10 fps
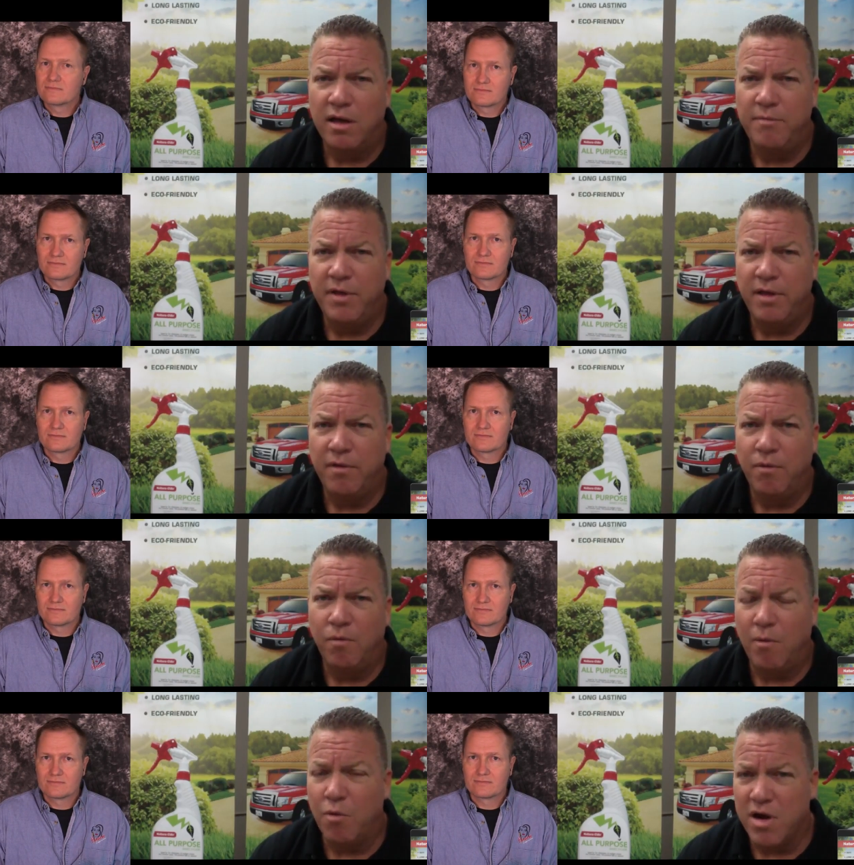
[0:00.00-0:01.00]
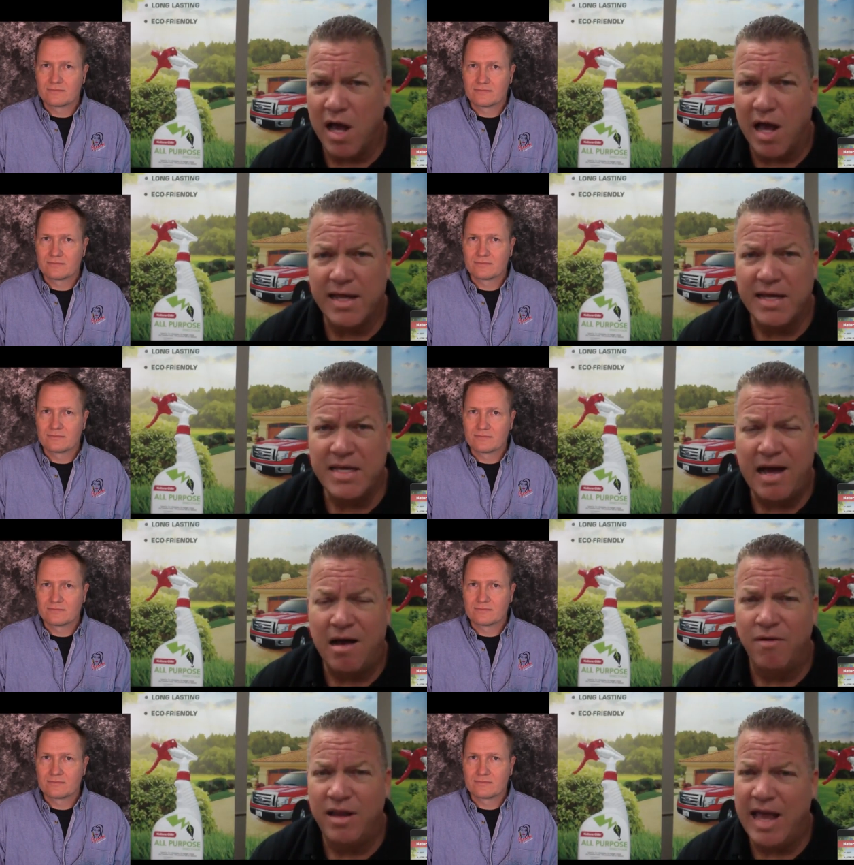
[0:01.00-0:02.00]
Speaker 1: Um, what we're knocking
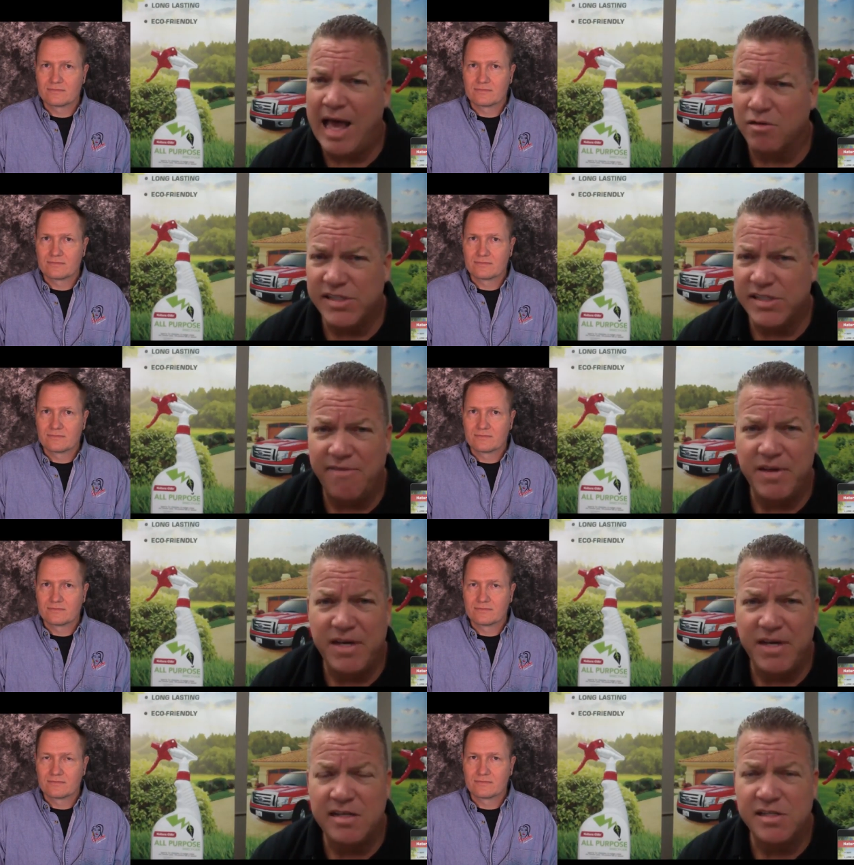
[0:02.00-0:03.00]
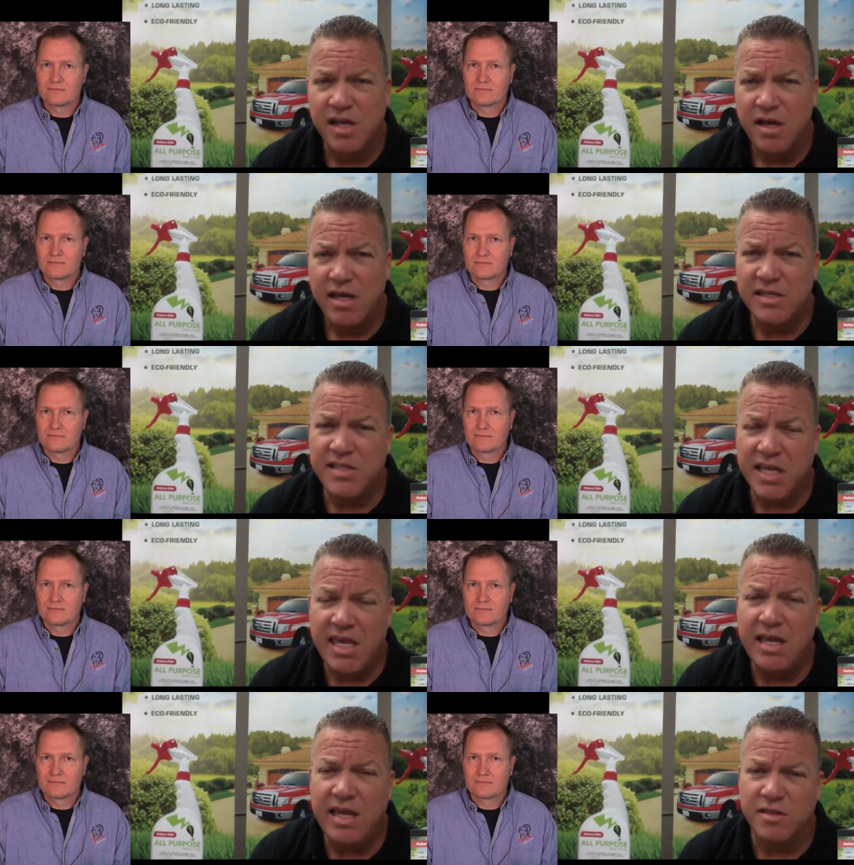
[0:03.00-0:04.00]
down and how safe it is
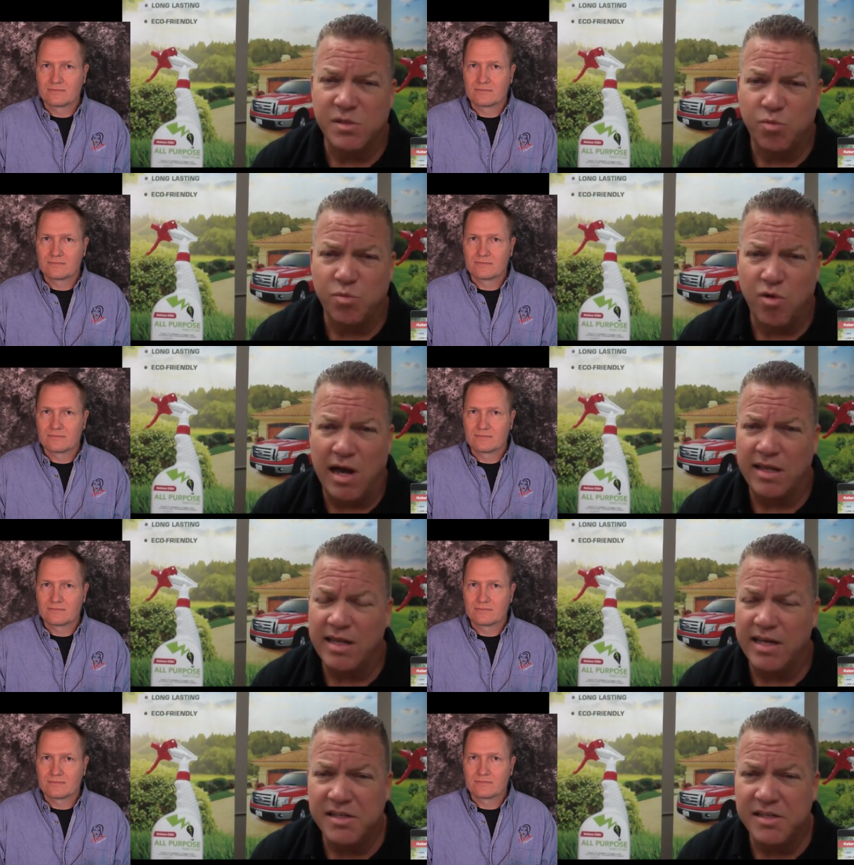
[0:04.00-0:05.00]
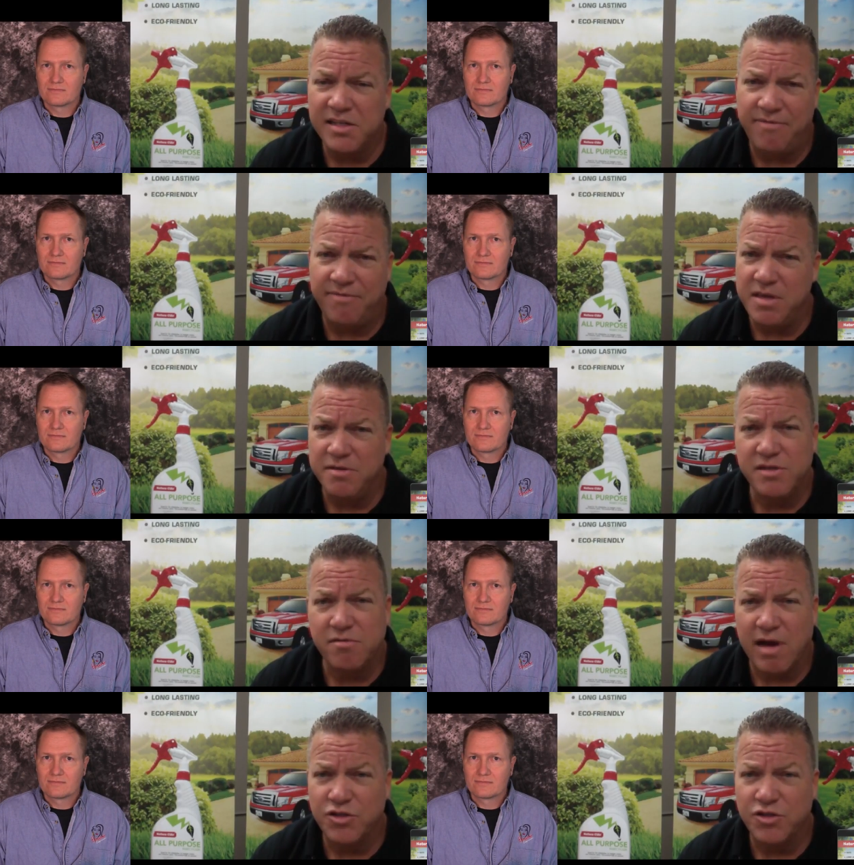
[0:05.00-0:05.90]
is the key to this product. It is safe to use